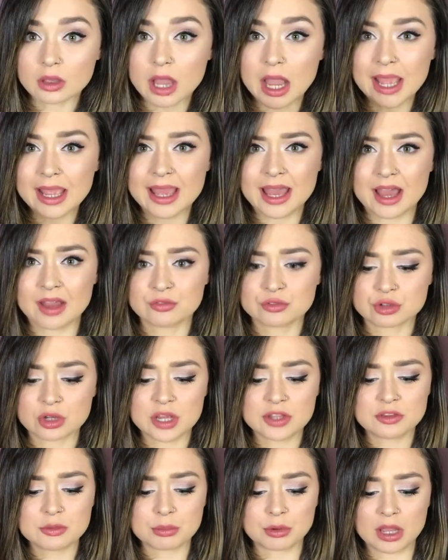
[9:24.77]
I have
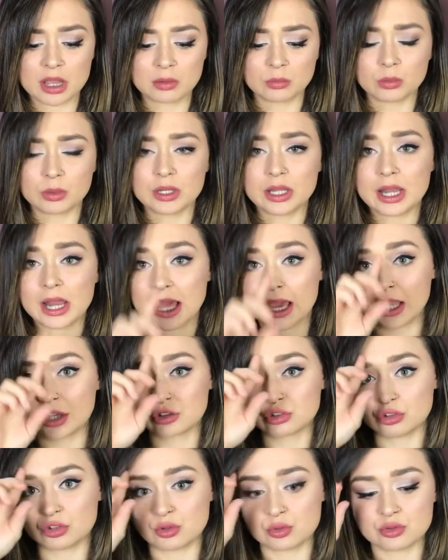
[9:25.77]
tried the brown one, and I
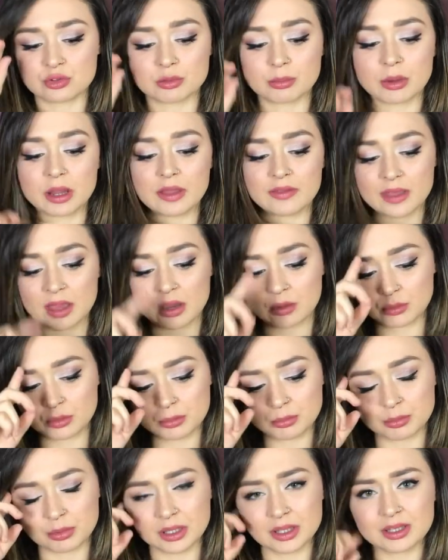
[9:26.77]
actually used to buy that
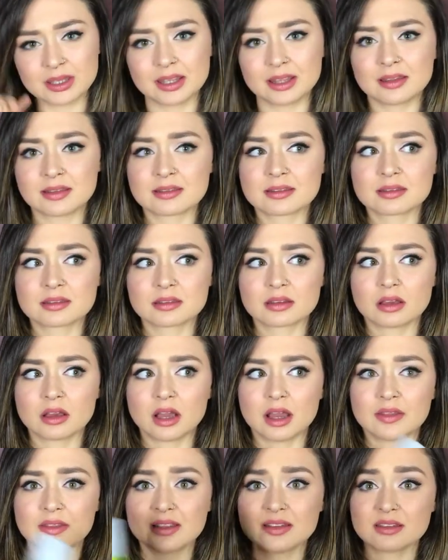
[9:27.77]
one, but I
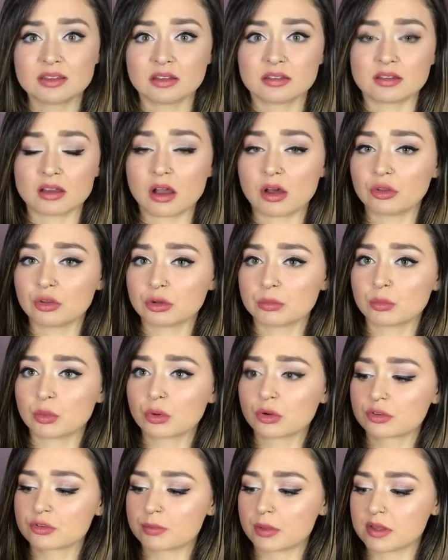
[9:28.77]
think it's $1 more
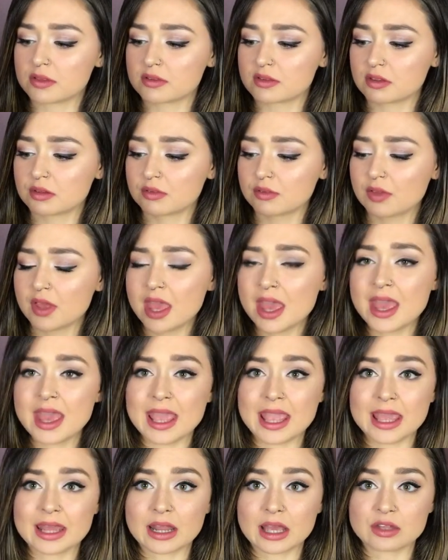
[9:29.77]
expensive,
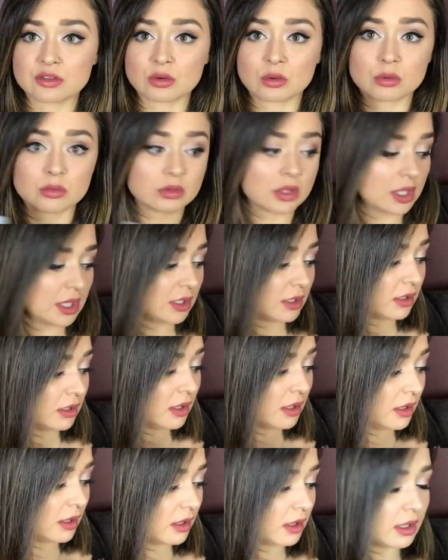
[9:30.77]
and I don't like
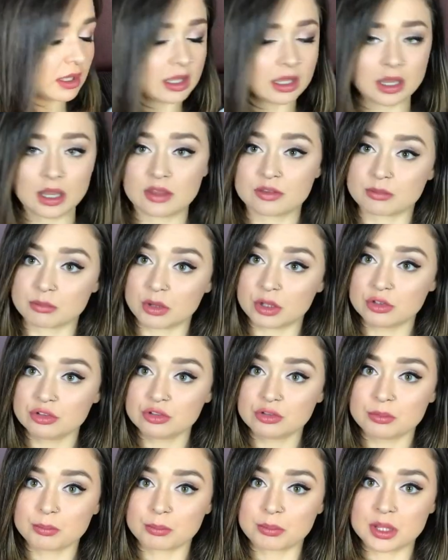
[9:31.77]
it as
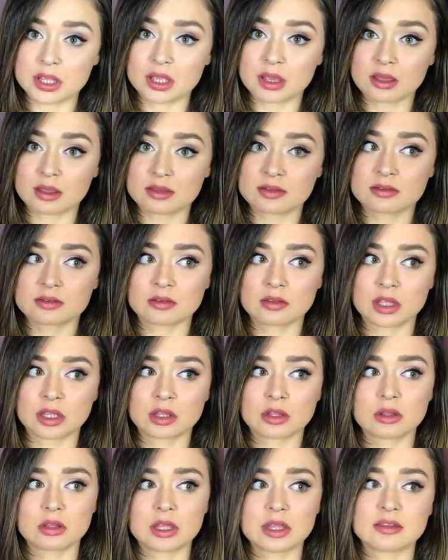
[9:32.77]
much because
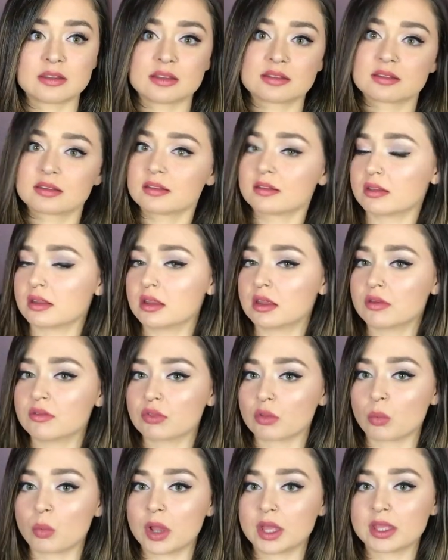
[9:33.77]
like it doesn't leave
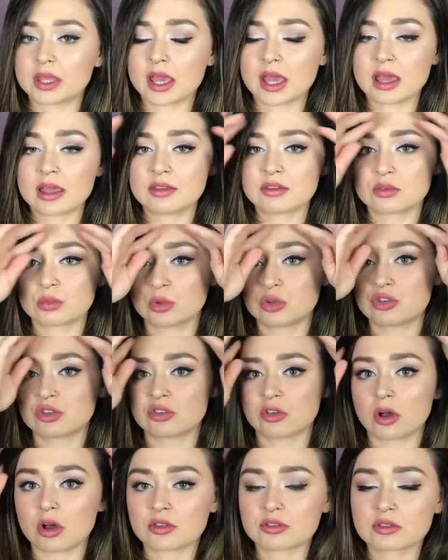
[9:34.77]
the white cast, which is
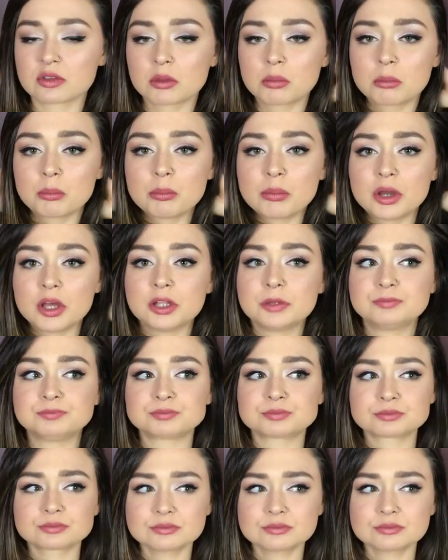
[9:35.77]
awesome, but